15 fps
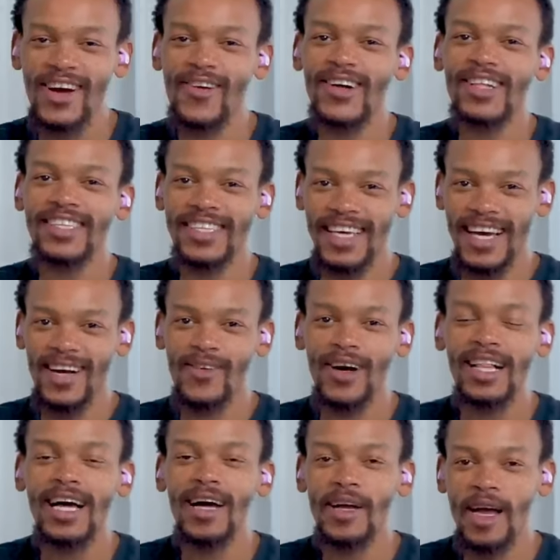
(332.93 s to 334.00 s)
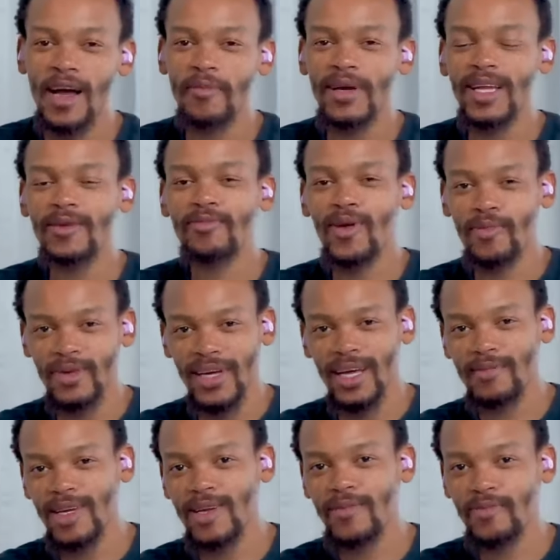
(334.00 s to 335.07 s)
yeah, well, yeah, well, I, I, made it popular.
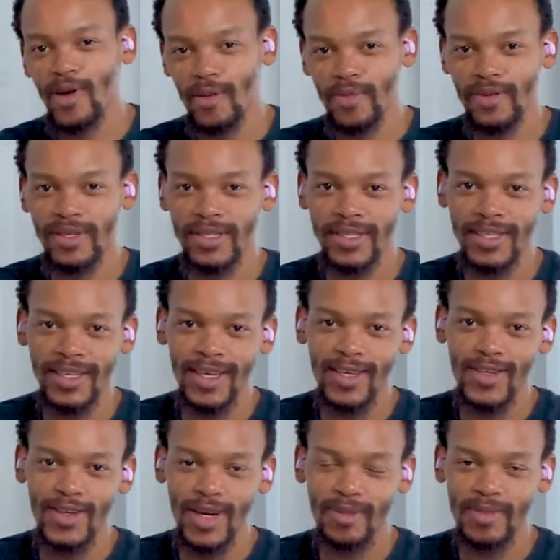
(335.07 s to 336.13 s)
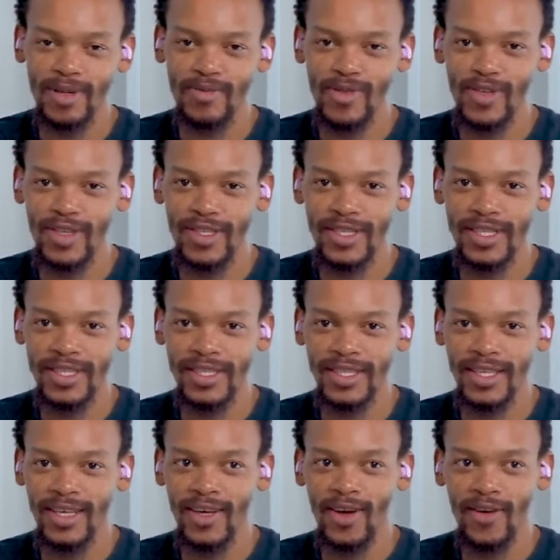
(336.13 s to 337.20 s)
I made it pop. Uh huh. You know what I mean? Because
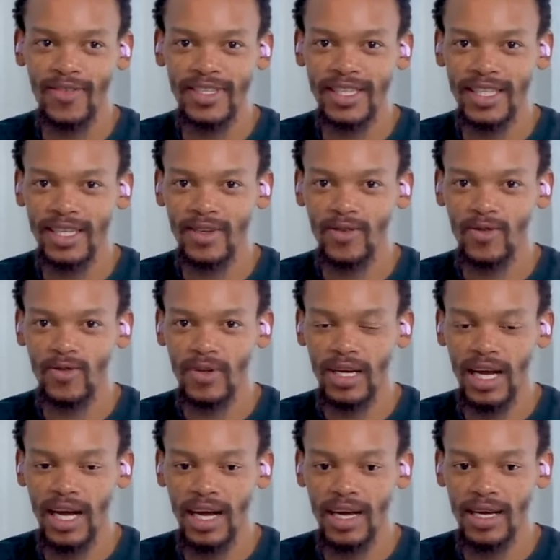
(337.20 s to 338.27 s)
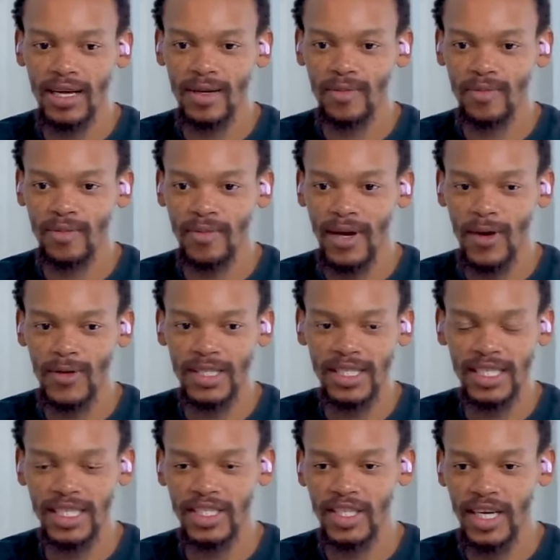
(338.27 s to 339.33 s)
obviously um, I was
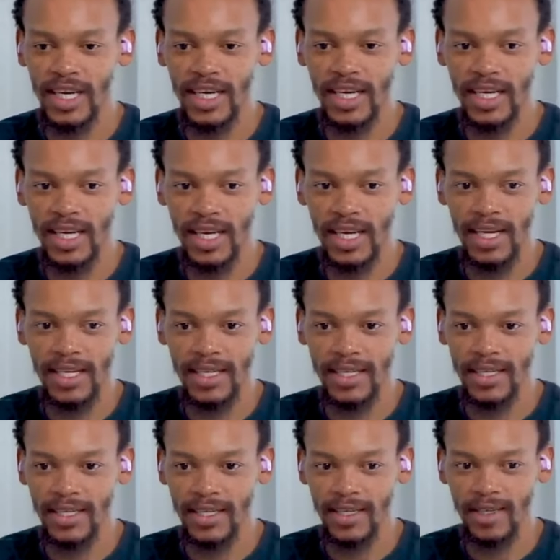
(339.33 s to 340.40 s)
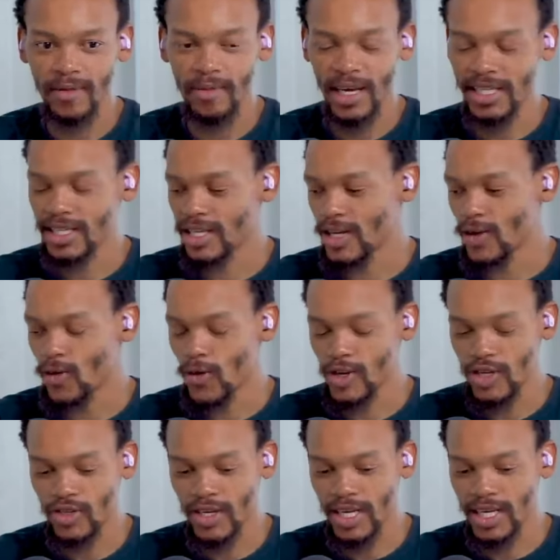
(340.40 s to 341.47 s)
DJing and basically
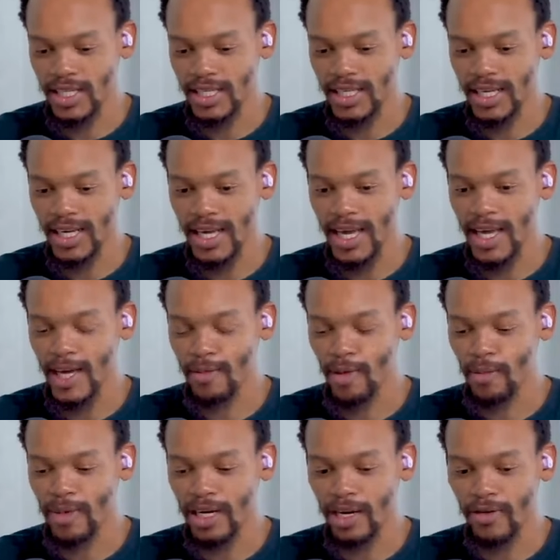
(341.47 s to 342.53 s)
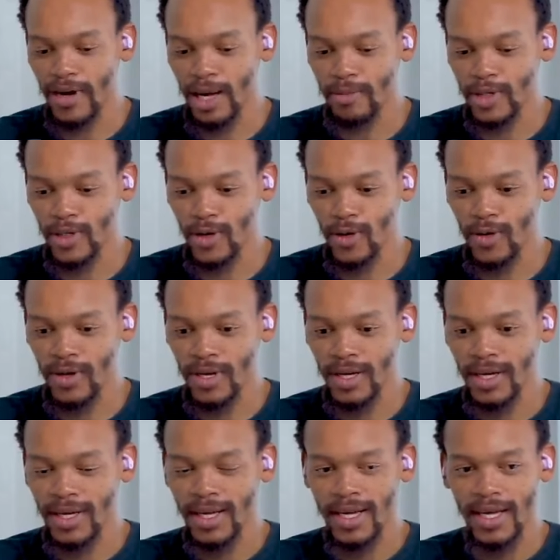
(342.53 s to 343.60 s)
orchestrating a hip hop and a rap show
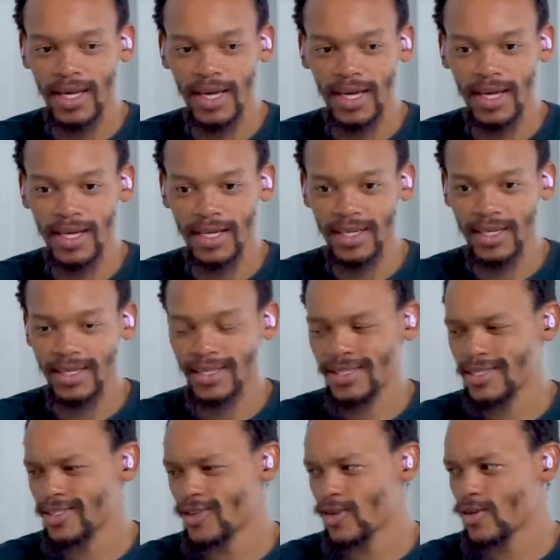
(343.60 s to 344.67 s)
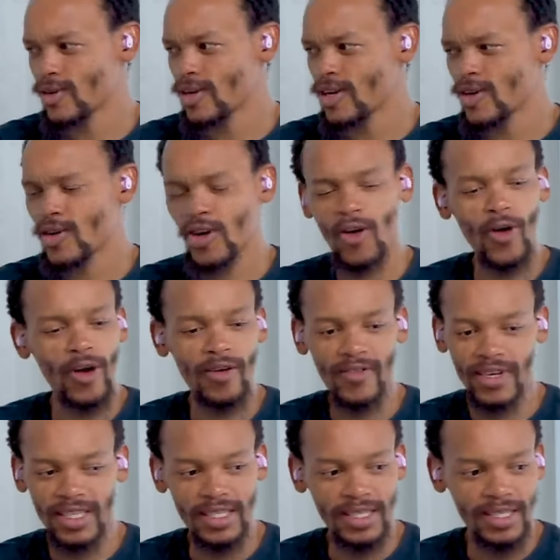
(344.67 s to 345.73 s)
and you know all
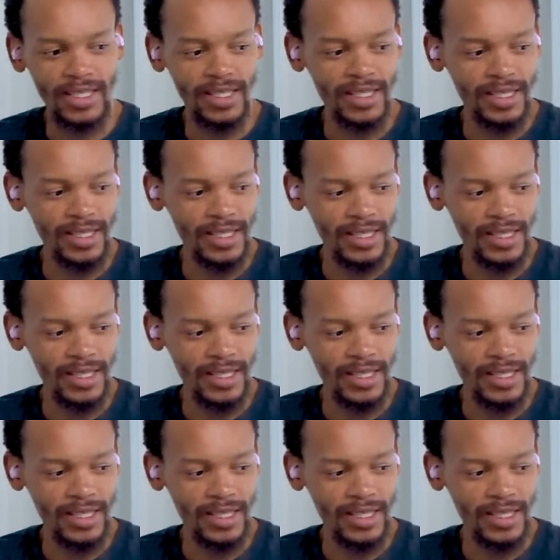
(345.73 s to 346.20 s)
of us